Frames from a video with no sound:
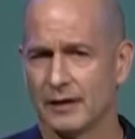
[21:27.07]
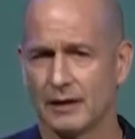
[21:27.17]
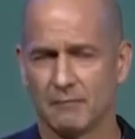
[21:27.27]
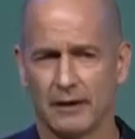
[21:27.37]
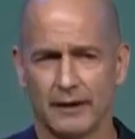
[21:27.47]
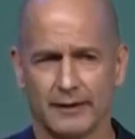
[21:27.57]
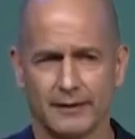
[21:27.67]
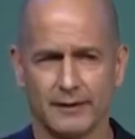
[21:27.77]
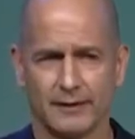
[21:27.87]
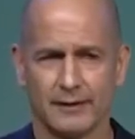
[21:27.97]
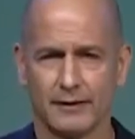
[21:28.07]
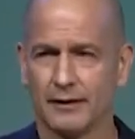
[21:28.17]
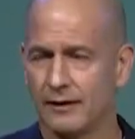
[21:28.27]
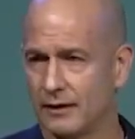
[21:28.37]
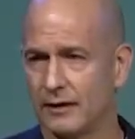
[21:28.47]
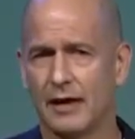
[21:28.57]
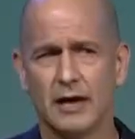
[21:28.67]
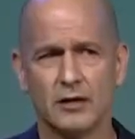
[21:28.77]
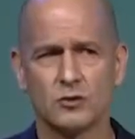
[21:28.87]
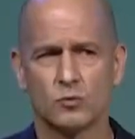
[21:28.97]
I'm like, yeah.
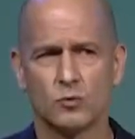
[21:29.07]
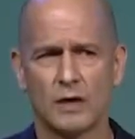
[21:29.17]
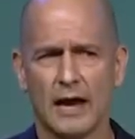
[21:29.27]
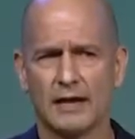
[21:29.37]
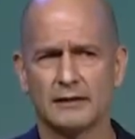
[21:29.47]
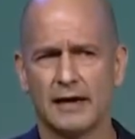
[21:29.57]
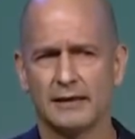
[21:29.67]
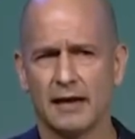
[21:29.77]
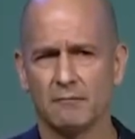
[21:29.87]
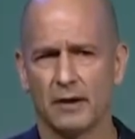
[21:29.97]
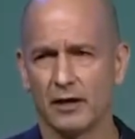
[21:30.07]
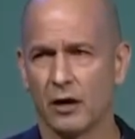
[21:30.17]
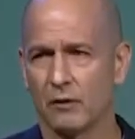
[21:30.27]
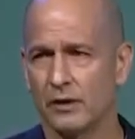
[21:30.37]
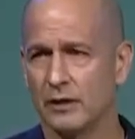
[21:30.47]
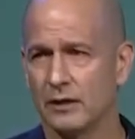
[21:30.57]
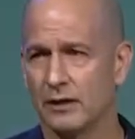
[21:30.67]
He goes, we're not going to take that money, are we?